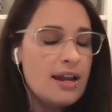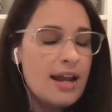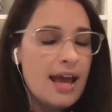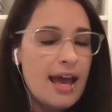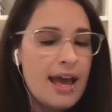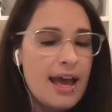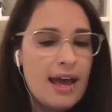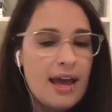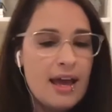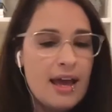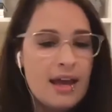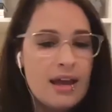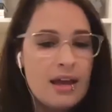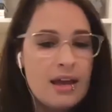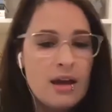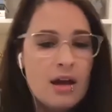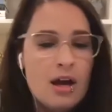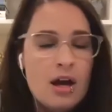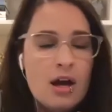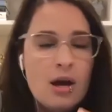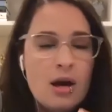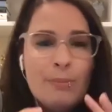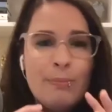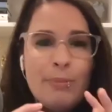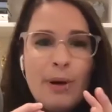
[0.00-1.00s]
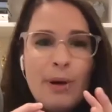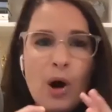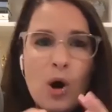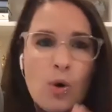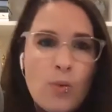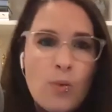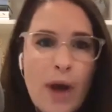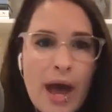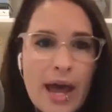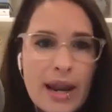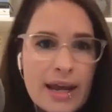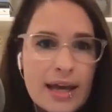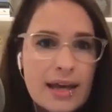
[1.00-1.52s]
a
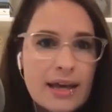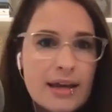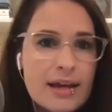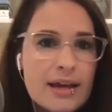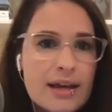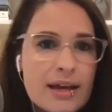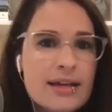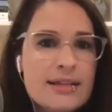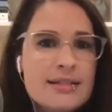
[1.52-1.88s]
poetic,